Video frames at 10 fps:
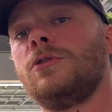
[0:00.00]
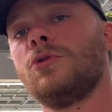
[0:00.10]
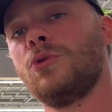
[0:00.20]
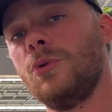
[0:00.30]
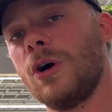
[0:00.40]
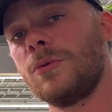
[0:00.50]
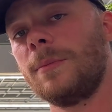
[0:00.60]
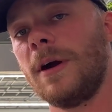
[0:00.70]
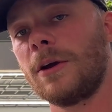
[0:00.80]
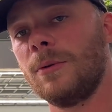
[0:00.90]
to 200
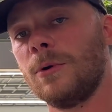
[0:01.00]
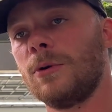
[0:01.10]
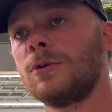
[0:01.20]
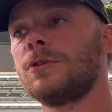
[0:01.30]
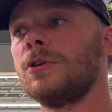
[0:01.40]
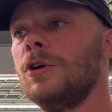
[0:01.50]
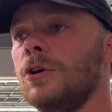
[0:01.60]
micromoles